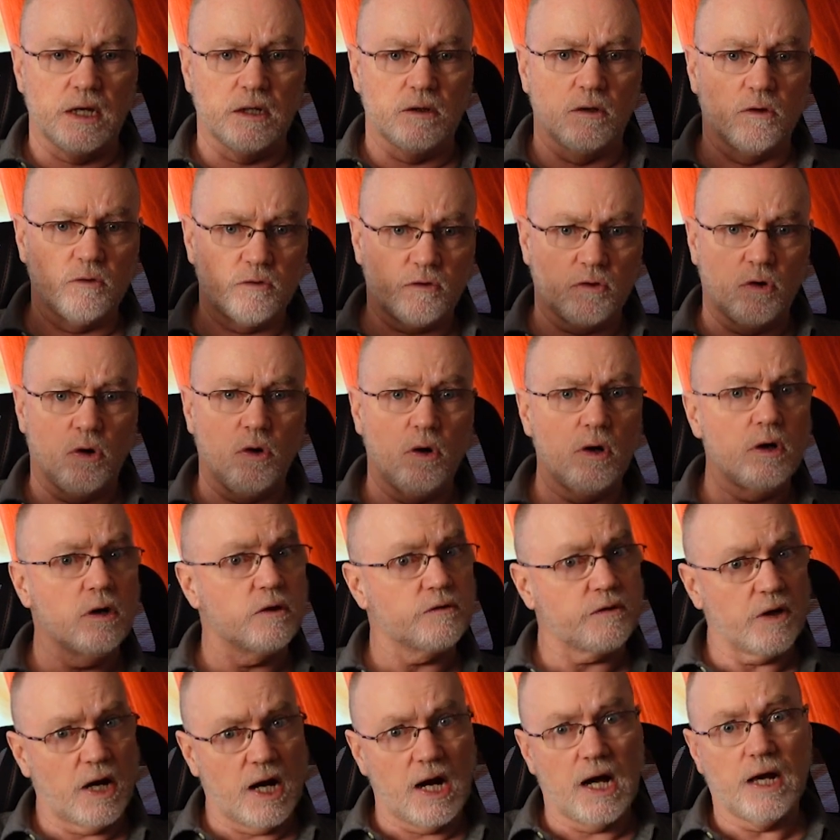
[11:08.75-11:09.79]
And those
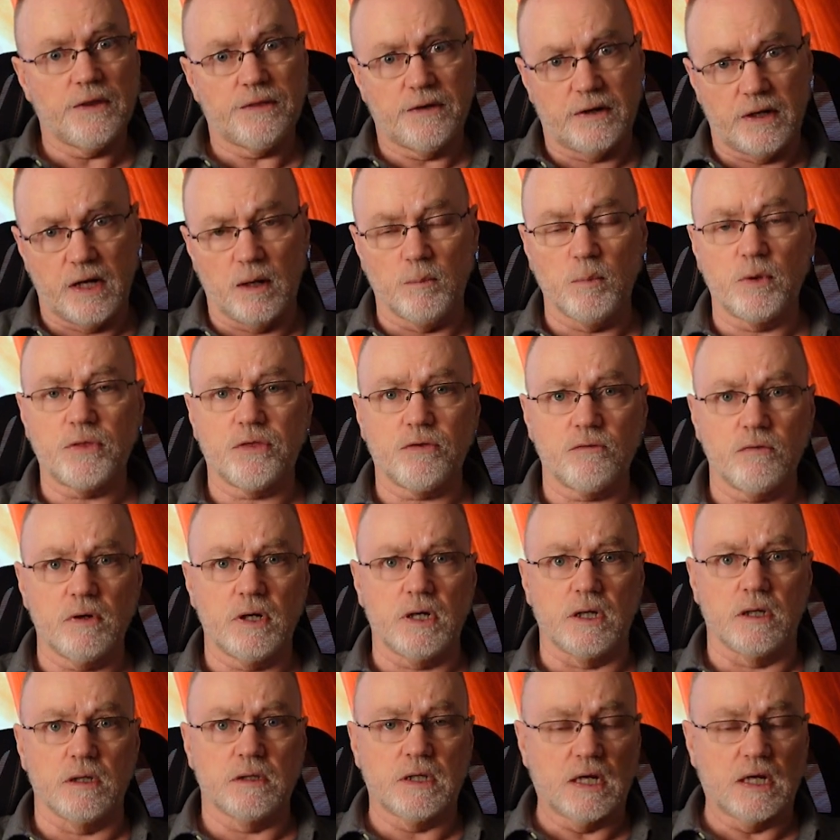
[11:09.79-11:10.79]
coils are the number 3.